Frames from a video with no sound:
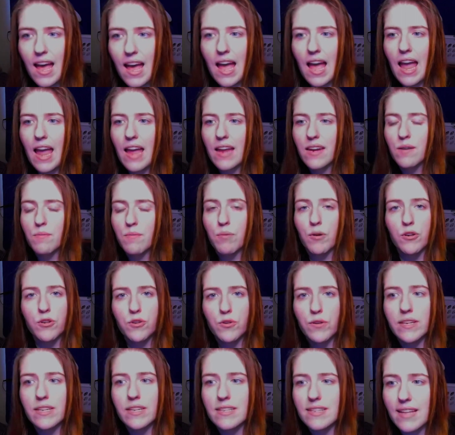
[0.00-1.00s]
and
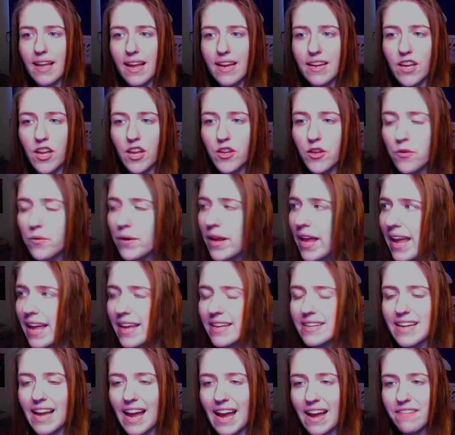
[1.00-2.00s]
Bertrand is like, you can't
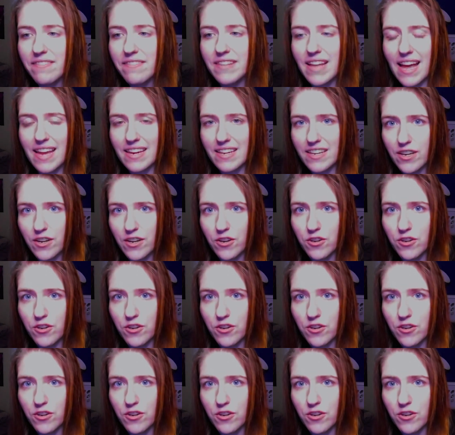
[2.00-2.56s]
have that here.